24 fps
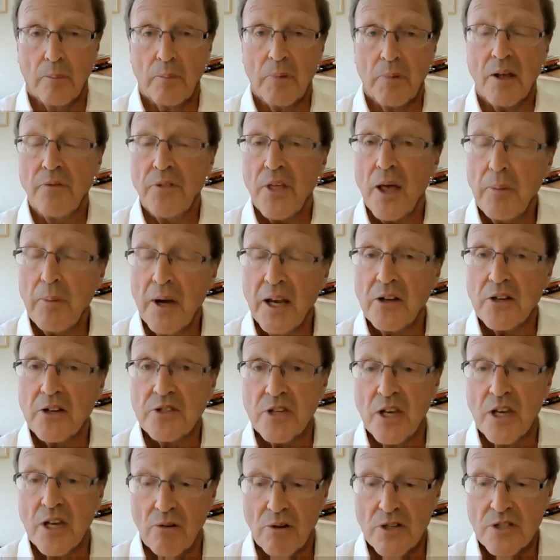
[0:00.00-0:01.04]
if they made a
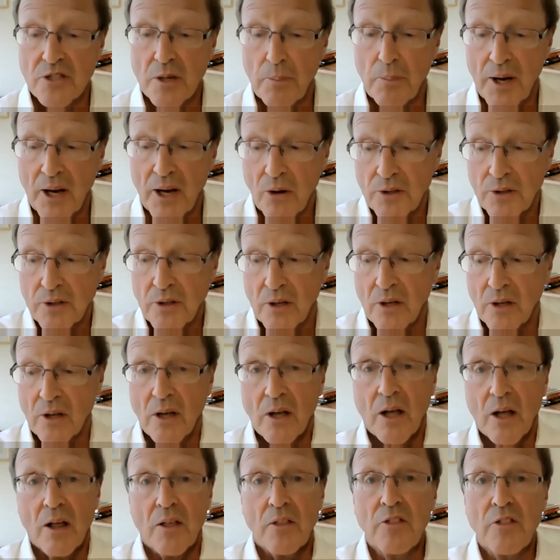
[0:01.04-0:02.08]
series about
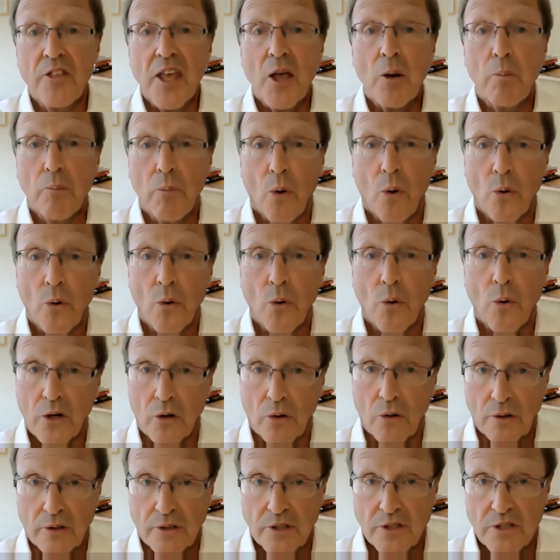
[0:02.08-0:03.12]
the
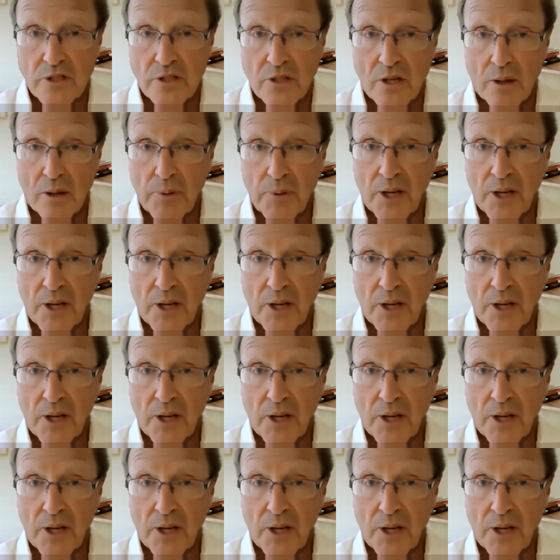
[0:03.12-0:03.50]
immortals,